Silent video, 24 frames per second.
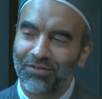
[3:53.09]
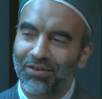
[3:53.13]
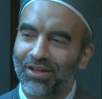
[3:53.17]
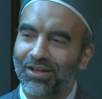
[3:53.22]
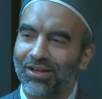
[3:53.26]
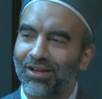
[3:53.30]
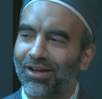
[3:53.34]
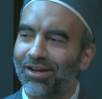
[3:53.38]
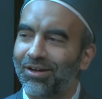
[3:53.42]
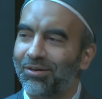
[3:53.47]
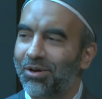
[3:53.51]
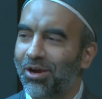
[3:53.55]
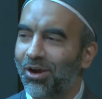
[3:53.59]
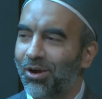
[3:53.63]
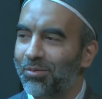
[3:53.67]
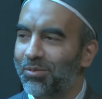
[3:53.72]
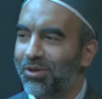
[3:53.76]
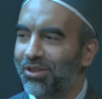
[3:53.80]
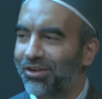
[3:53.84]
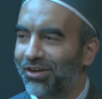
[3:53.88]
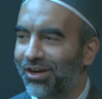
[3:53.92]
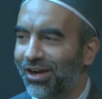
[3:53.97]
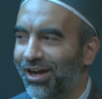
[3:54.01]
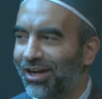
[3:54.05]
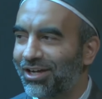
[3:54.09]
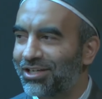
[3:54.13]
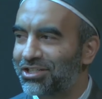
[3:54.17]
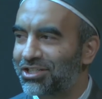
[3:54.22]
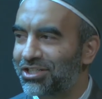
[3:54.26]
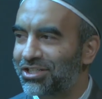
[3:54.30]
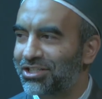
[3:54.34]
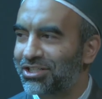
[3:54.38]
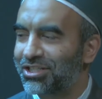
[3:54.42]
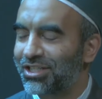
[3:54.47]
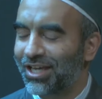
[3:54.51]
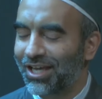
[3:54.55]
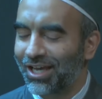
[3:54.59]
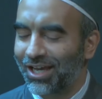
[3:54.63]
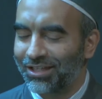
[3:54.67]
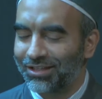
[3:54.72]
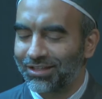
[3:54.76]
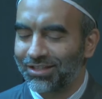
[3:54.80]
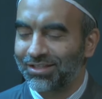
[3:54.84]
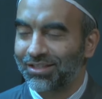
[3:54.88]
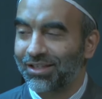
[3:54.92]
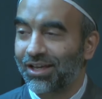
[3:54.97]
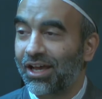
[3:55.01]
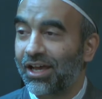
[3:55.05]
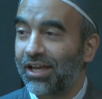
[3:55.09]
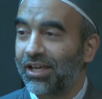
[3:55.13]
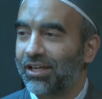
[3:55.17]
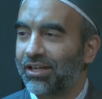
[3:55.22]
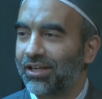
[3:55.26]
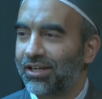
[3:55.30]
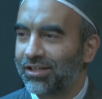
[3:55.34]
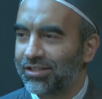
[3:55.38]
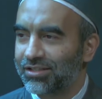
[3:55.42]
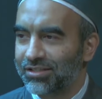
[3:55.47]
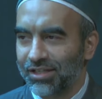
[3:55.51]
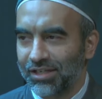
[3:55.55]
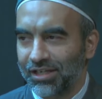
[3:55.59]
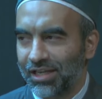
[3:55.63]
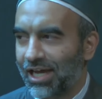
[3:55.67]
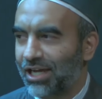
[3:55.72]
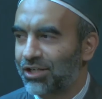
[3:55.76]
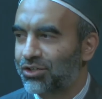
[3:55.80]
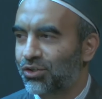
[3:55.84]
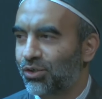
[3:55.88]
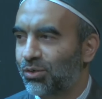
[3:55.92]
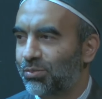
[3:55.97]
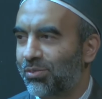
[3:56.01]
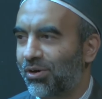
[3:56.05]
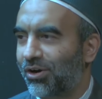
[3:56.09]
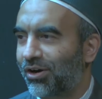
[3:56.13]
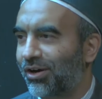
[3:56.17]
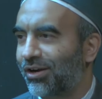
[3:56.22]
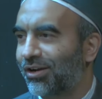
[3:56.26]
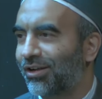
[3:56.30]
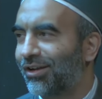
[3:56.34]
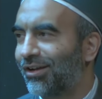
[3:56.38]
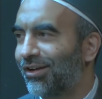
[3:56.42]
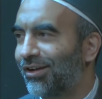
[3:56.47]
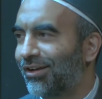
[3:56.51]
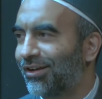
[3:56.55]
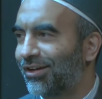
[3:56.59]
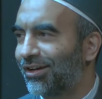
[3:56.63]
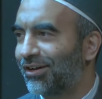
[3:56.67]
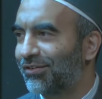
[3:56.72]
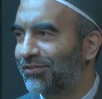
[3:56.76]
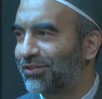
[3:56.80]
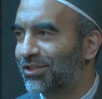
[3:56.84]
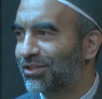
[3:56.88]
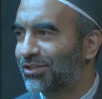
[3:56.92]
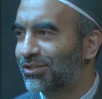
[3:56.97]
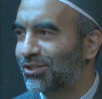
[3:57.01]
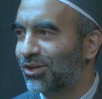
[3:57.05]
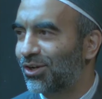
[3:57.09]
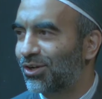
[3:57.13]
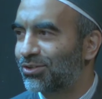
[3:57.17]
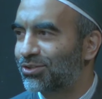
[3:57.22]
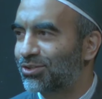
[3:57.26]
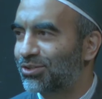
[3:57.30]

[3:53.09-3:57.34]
And uh, our mother Aisha, she had this ghaira, it's a natural part of the soul.